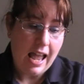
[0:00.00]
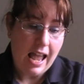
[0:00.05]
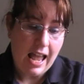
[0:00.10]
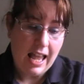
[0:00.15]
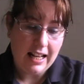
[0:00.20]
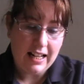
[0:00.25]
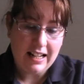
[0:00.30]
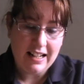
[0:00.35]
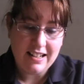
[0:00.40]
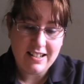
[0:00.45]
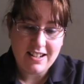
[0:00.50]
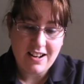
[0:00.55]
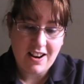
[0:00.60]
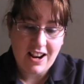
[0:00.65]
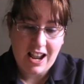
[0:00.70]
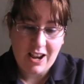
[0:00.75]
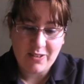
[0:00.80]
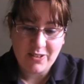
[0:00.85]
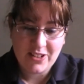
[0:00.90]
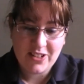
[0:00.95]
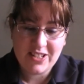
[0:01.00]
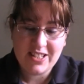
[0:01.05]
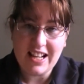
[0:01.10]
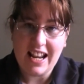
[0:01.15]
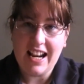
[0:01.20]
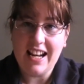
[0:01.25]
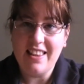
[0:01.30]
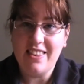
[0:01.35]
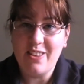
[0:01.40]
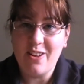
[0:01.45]
And I have to
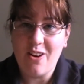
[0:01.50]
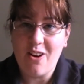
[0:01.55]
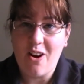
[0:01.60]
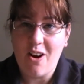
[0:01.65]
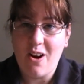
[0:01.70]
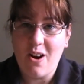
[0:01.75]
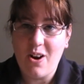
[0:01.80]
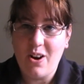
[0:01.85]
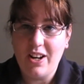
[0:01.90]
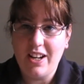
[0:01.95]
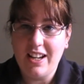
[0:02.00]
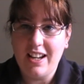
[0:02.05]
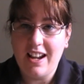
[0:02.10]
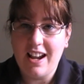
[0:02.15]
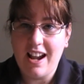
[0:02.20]
say that I